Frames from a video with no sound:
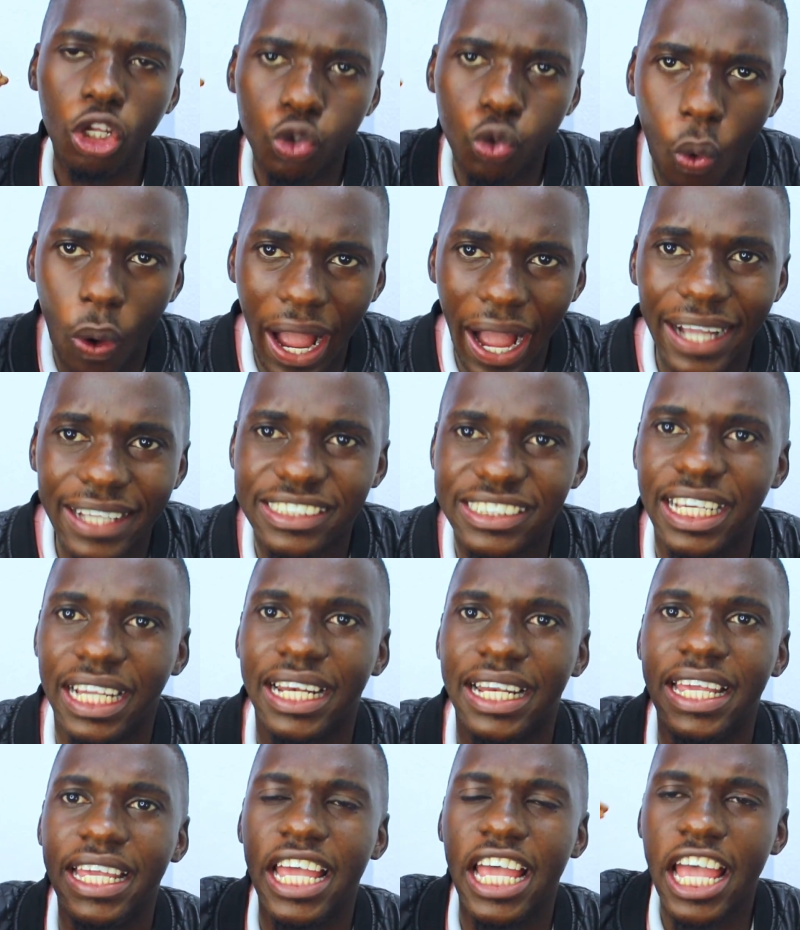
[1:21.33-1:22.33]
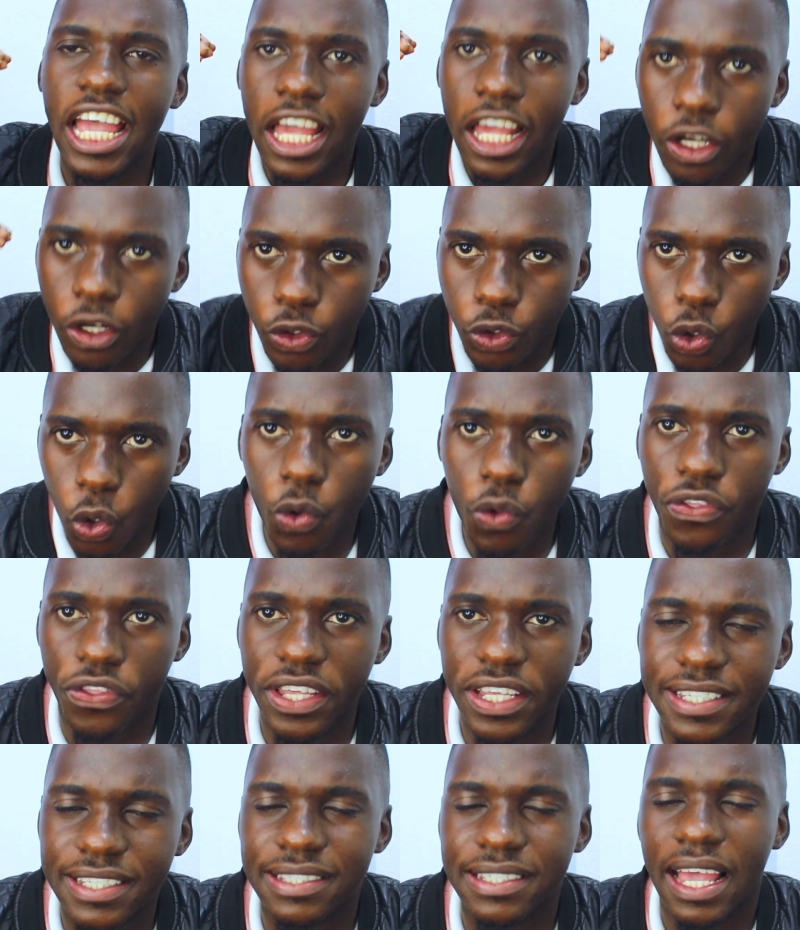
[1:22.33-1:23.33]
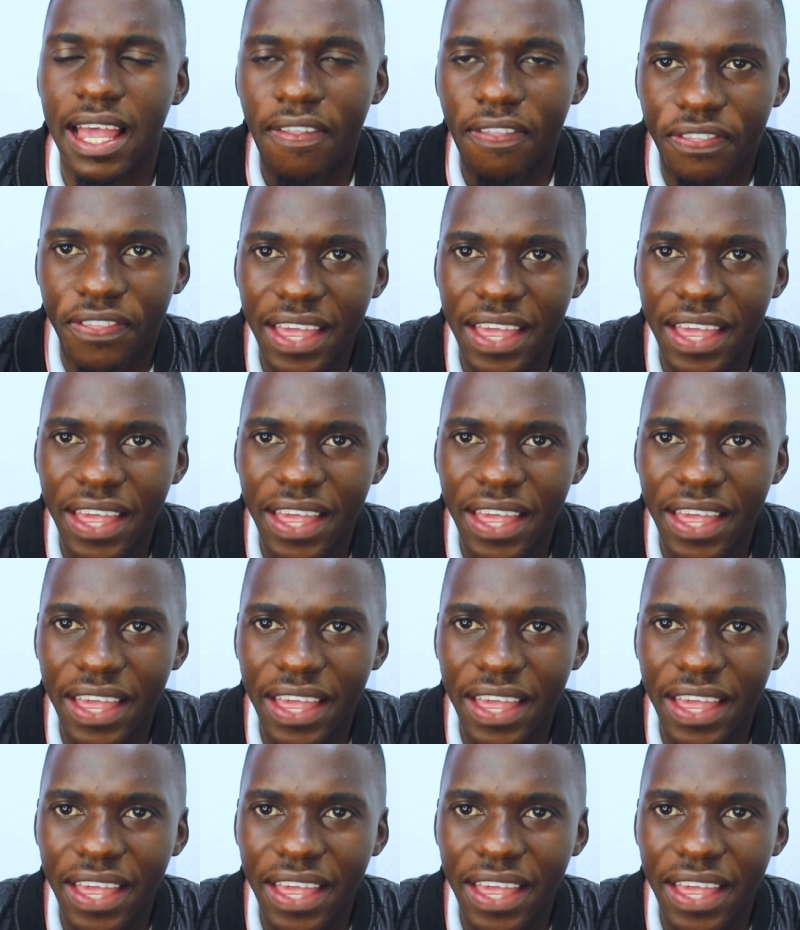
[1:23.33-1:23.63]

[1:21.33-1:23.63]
to actually do this,